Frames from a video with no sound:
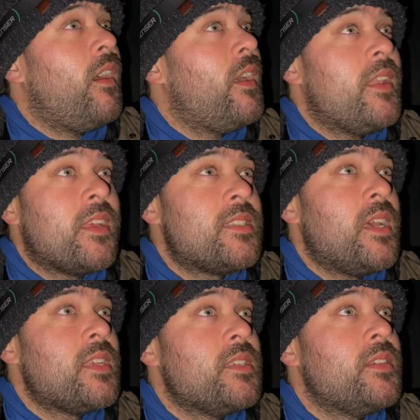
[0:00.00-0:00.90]
in
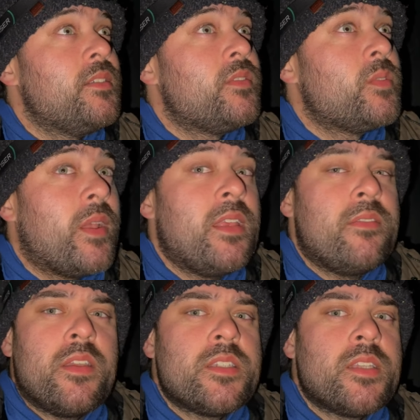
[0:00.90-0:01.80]
excess of 20
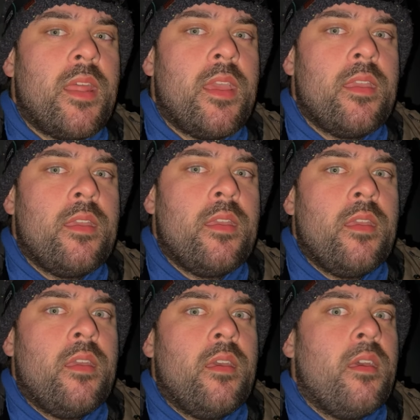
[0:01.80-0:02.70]
fish today.
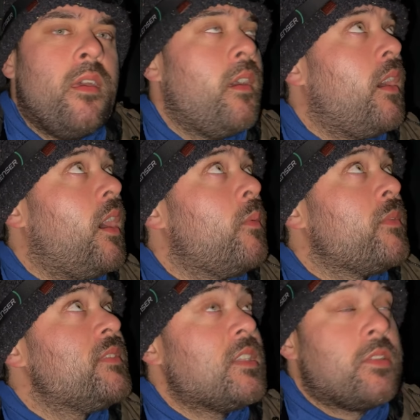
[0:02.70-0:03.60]

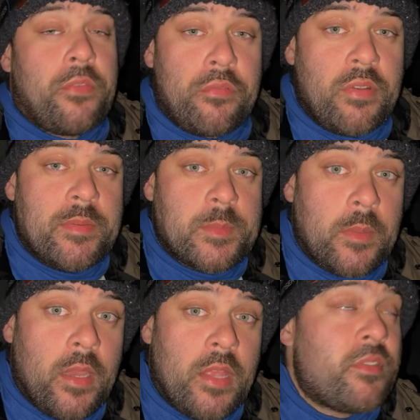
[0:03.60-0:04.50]
We've ticked off three
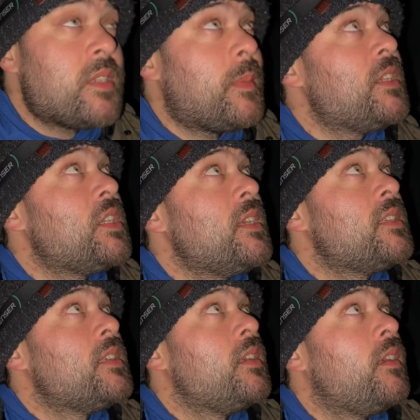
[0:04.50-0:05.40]

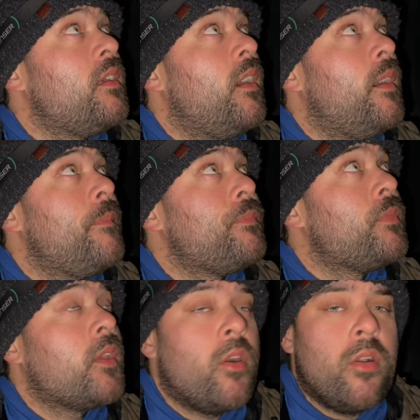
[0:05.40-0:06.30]
species,
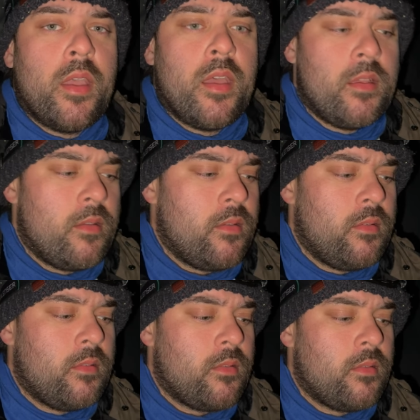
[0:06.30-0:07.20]
conger,
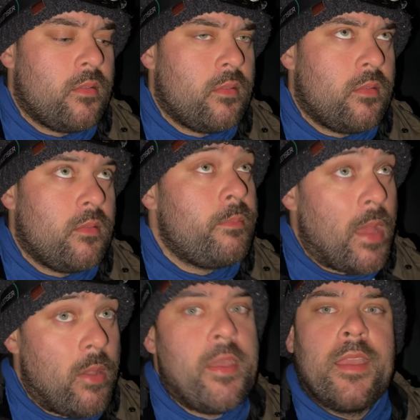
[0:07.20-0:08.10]

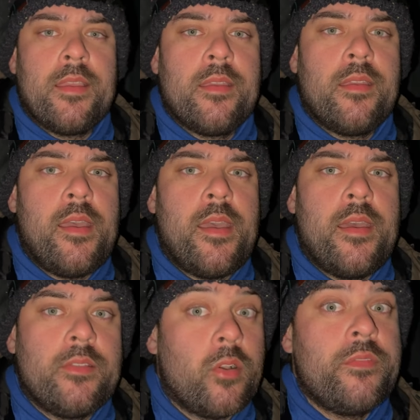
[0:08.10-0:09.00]
pouting,
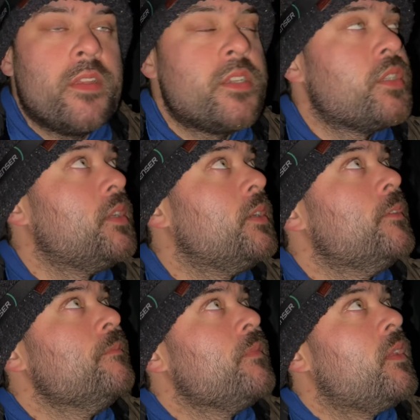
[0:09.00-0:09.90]
and dogfish
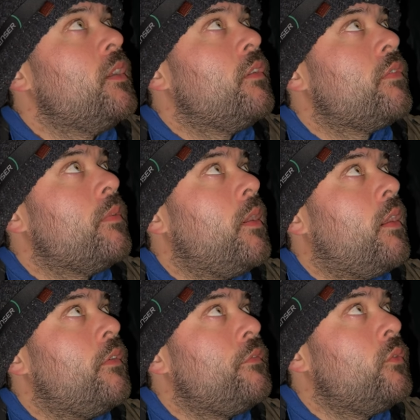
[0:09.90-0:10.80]
from
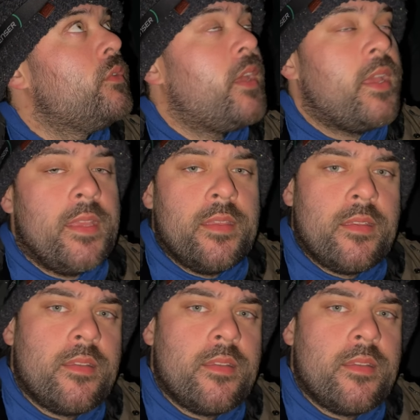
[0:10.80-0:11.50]
our 4-day